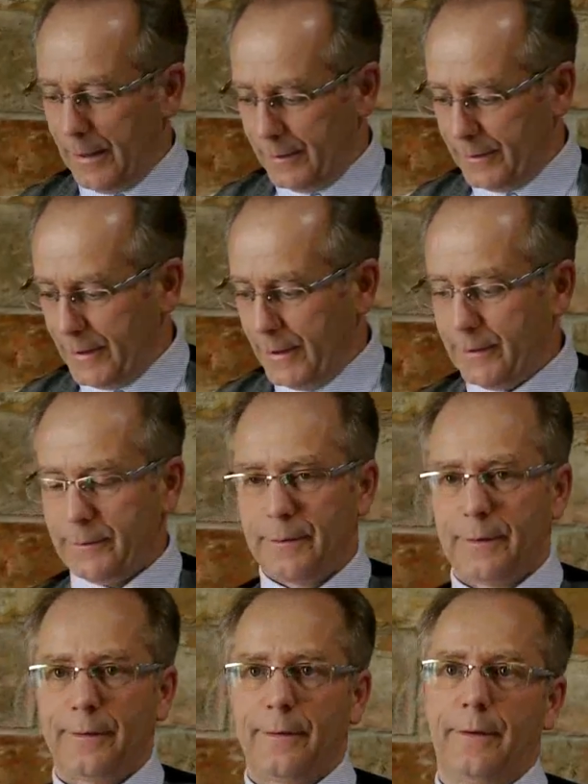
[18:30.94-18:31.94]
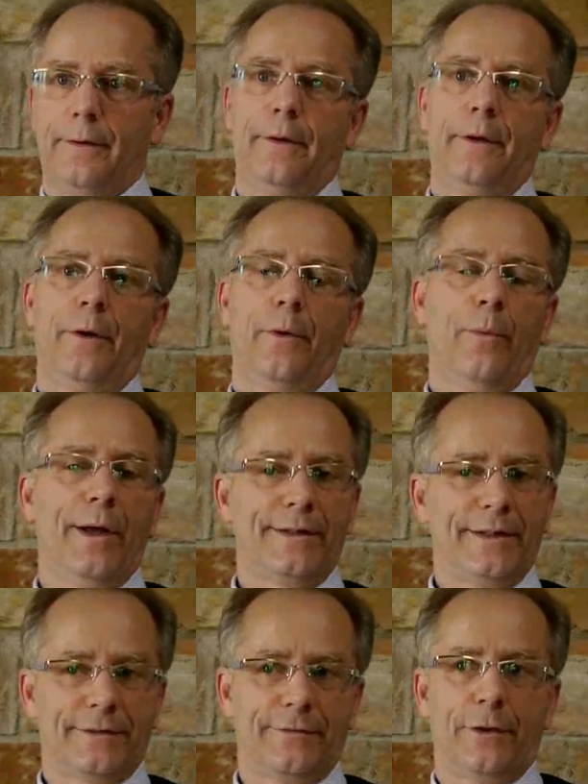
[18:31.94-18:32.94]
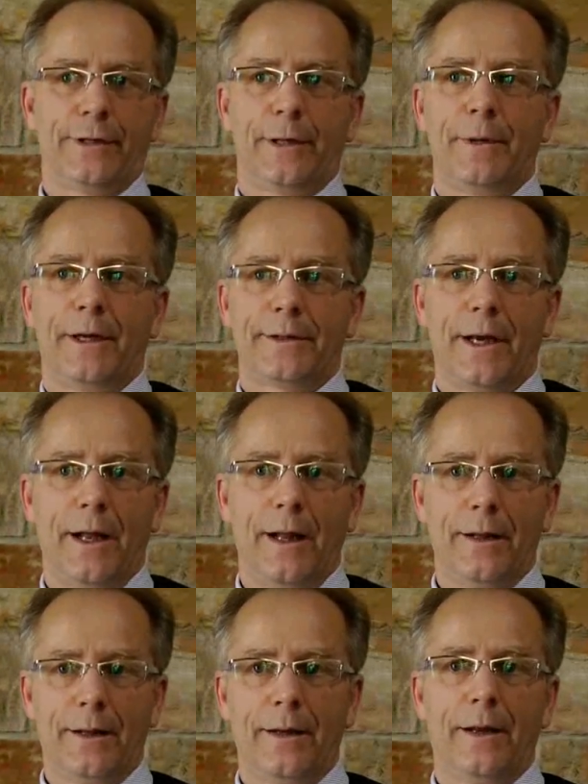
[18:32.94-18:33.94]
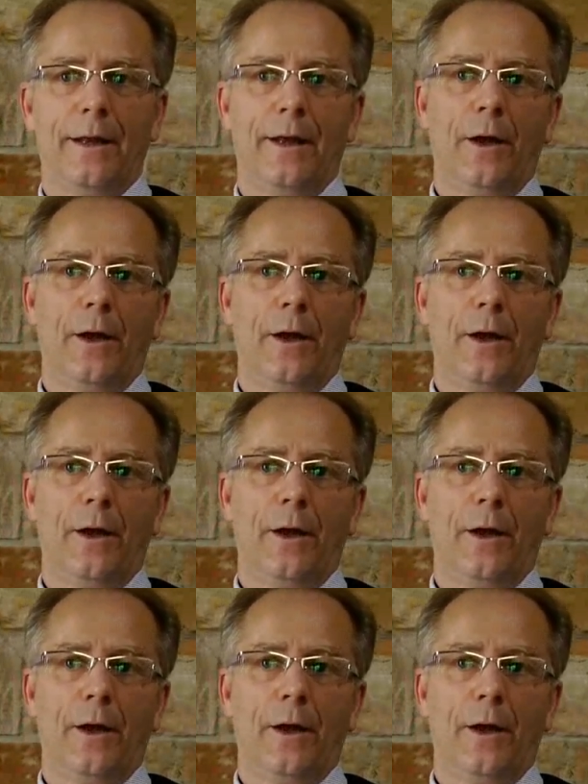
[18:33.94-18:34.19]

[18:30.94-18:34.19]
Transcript: And then, what is fundamental,